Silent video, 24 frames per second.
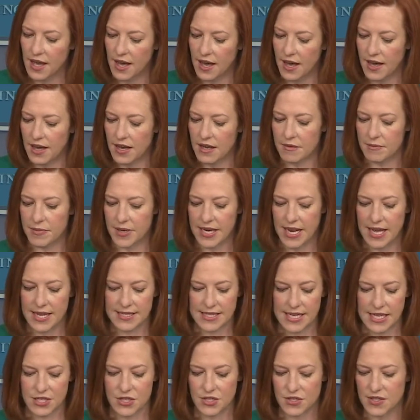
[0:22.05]
But
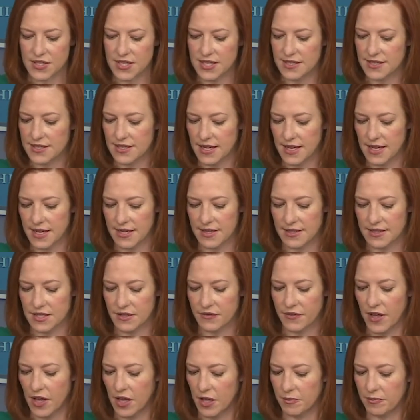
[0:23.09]
as agencies
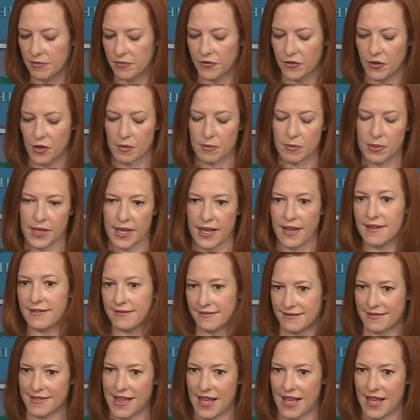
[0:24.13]
develop for a plan,